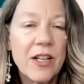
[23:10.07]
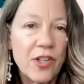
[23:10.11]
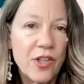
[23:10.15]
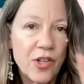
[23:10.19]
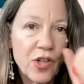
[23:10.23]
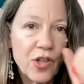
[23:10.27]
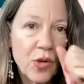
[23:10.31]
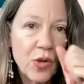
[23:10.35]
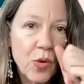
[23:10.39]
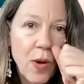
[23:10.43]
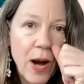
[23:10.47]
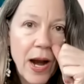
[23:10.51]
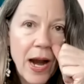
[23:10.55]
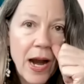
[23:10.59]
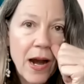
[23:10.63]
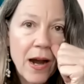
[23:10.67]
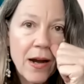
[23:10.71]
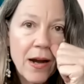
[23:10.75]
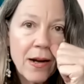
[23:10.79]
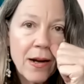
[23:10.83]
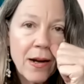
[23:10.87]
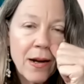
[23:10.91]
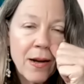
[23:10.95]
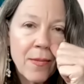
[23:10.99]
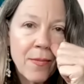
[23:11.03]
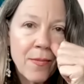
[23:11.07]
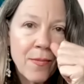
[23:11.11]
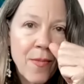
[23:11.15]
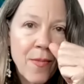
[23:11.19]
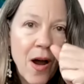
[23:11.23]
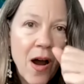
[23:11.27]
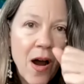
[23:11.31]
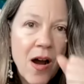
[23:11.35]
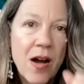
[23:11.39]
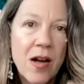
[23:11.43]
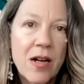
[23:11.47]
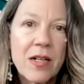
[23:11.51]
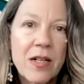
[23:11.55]
Square
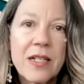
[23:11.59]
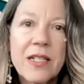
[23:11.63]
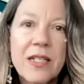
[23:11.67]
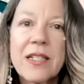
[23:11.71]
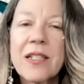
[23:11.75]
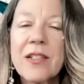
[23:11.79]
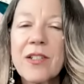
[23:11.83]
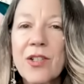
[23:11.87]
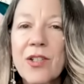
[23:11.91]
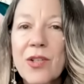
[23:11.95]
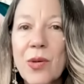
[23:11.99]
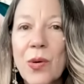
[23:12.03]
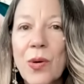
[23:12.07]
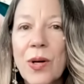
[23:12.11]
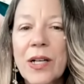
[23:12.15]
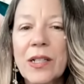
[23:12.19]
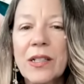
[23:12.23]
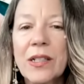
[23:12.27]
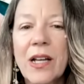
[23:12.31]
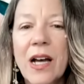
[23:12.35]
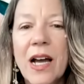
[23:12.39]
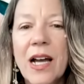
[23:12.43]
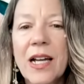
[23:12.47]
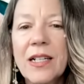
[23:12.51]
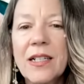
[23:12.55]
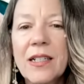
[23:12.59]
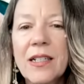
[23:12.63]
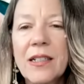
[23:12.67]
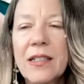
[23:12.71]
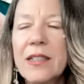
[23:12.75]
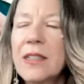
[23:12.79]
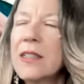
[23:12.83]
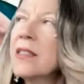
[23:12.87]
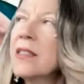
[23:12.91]
Mars storyline.